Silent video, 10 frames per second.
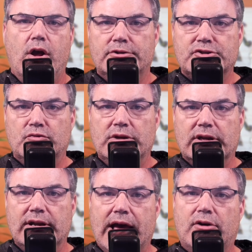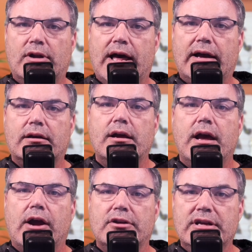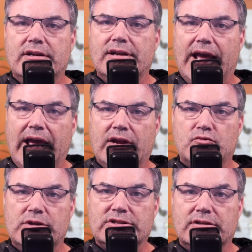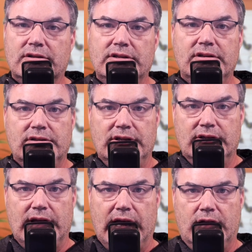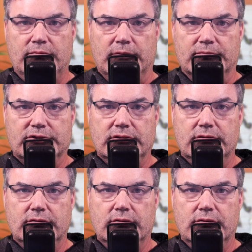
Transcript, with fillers: Also, we can now lock our hidden and recently deleted albums.